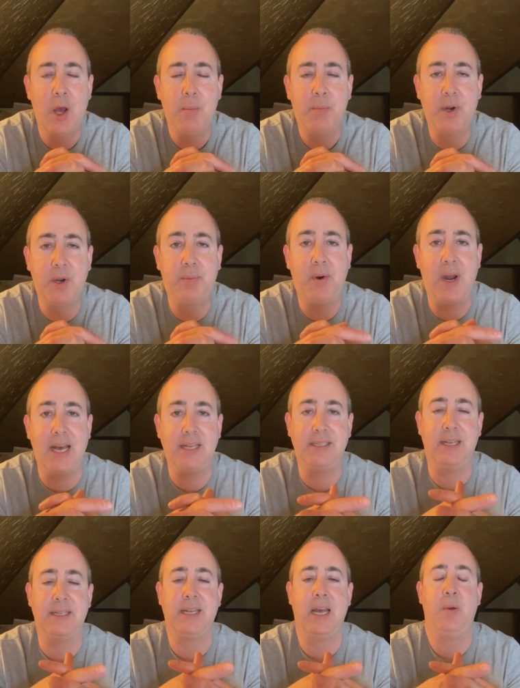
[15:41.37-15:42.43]
but a
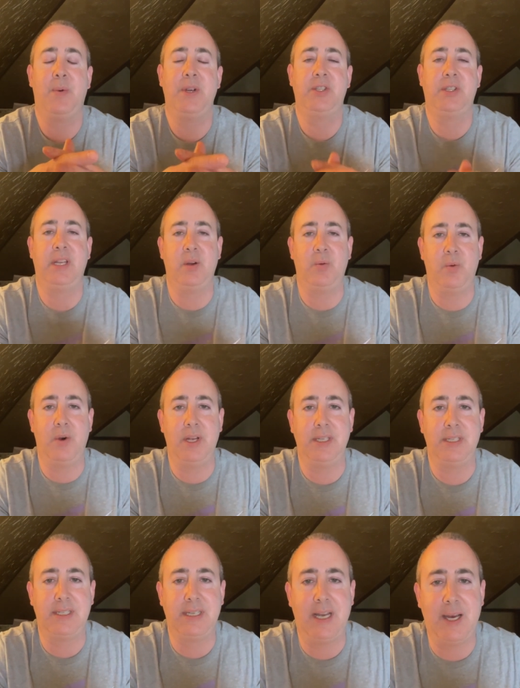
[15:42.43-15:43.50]
process. I wish that it
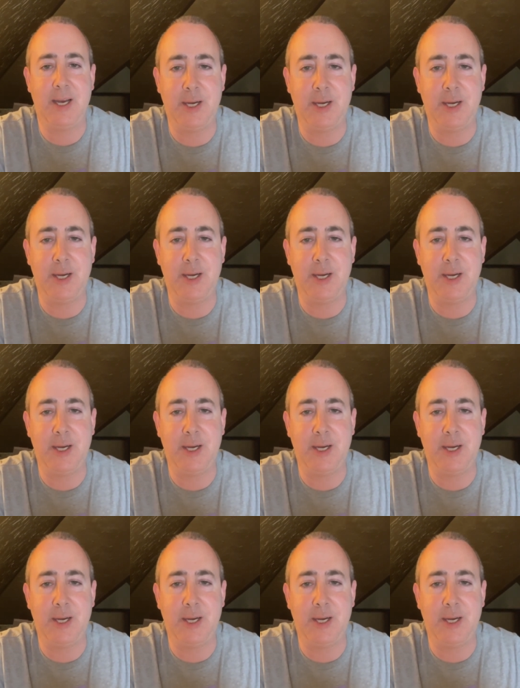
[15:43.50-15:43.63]
was.